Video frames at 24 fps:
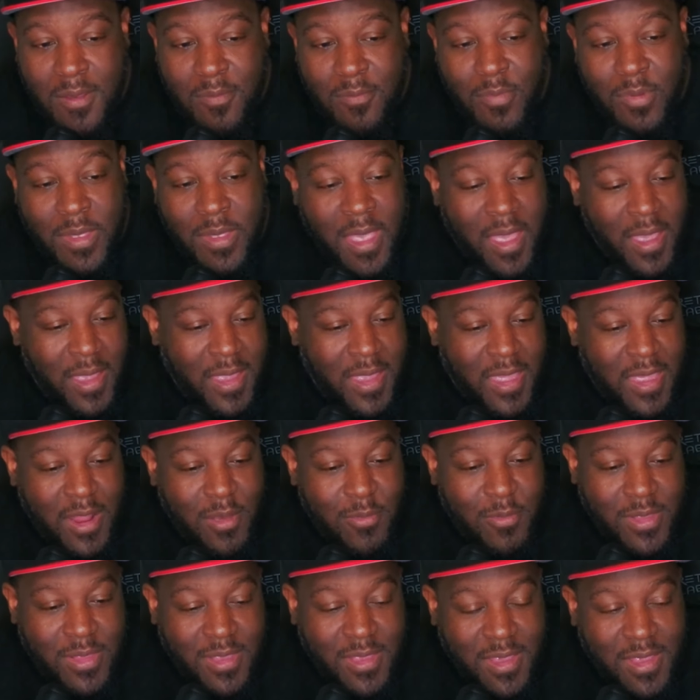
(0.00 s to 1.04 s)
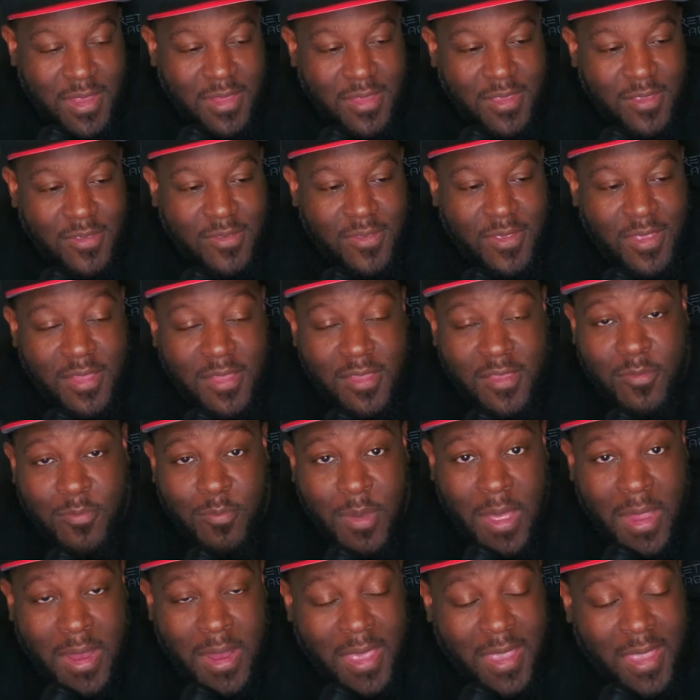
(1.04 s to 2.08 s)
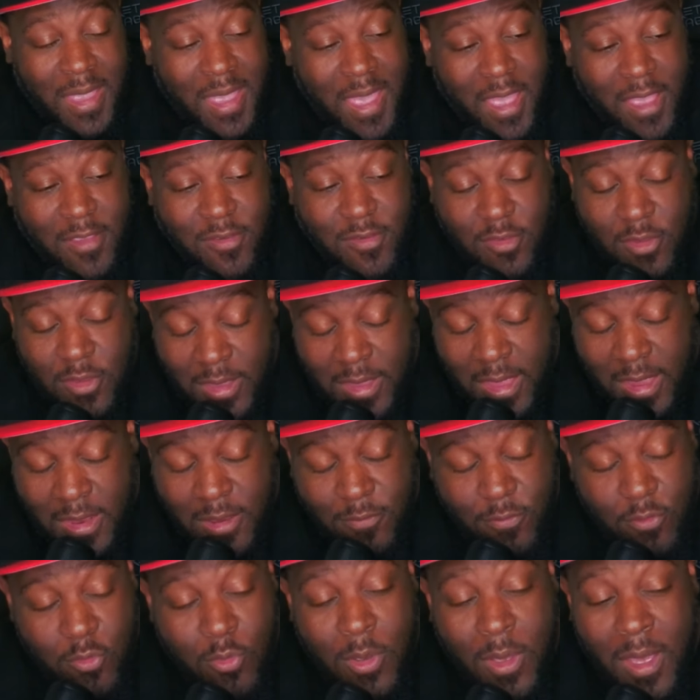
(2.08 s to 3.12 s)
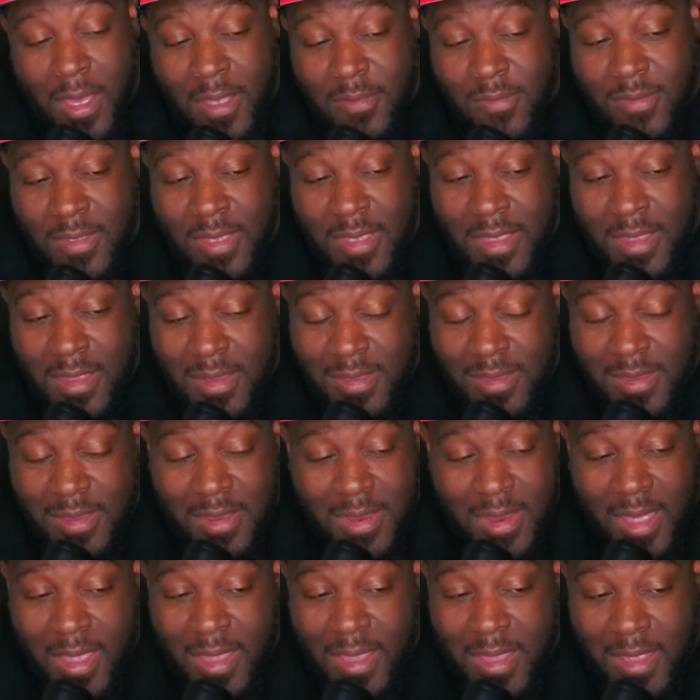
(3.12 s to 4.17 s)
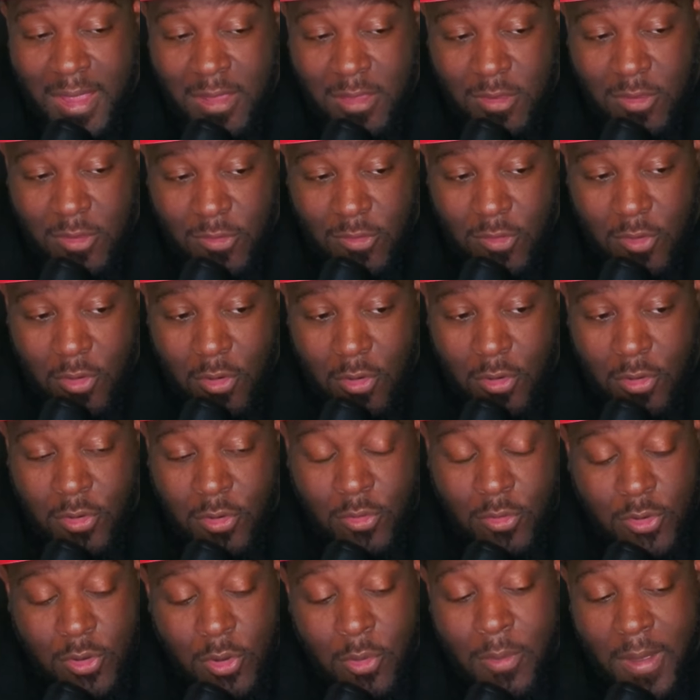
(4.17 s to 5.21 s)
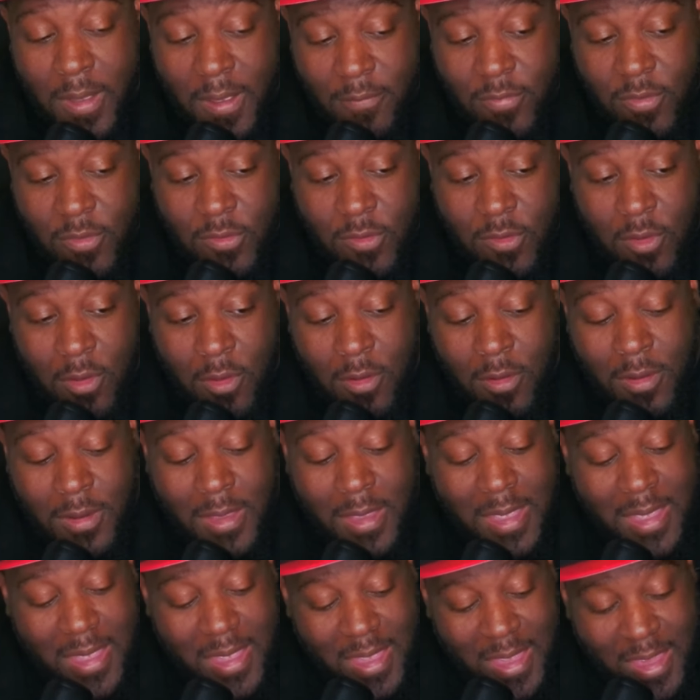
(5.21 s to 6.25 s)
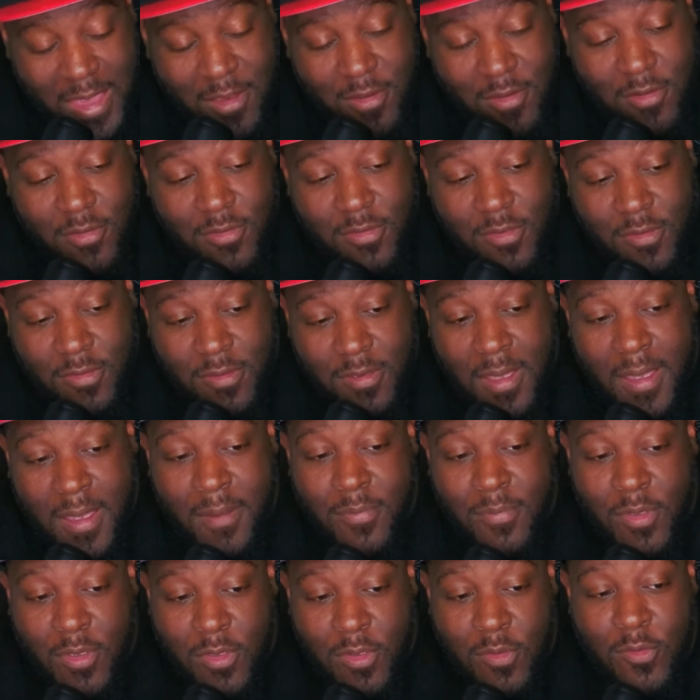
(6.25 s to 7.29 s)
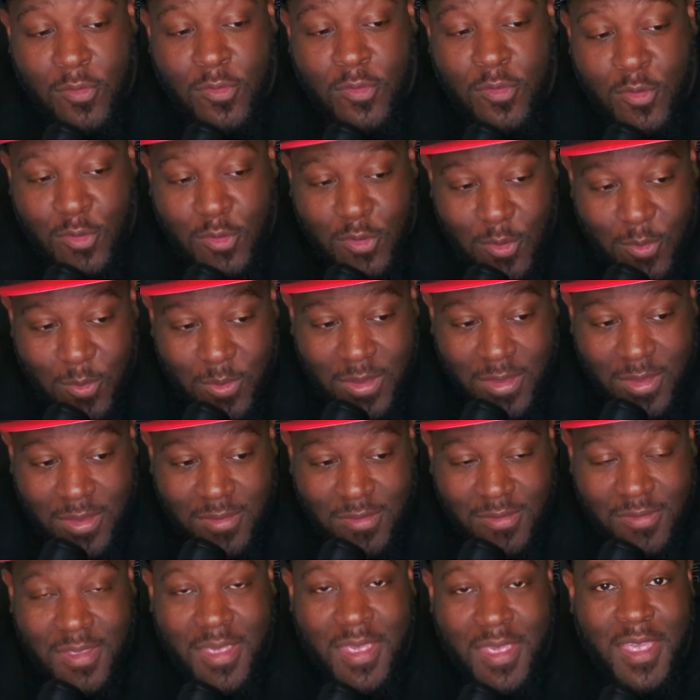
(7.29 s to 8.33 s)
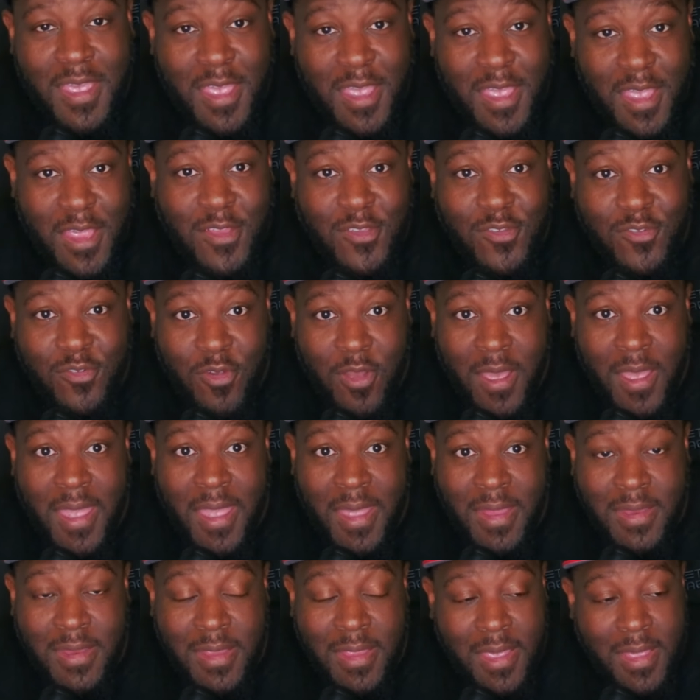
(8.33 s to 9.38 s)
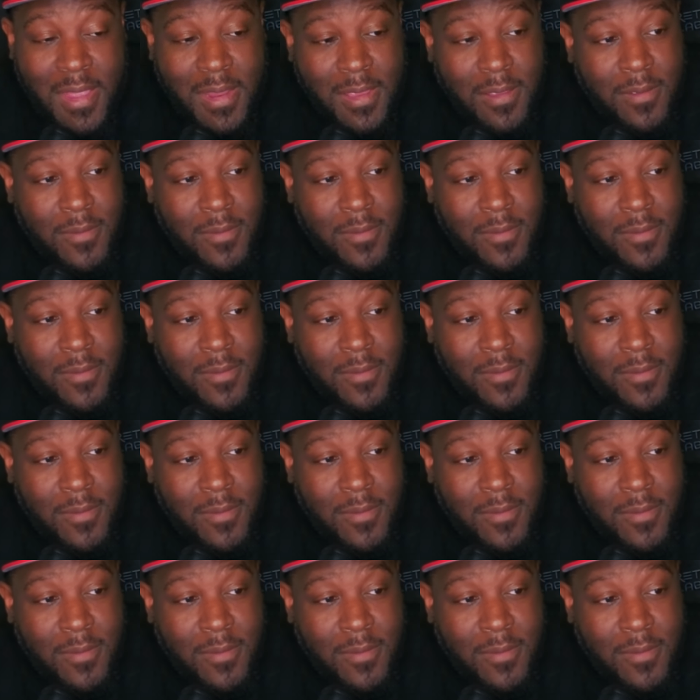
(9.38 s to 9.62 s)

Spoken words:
But yeah, cannot wait to get this in the Spotlight Cash. And again, if you guys did not get this card or don't have this card, here is the time to use your tokens and try and get it.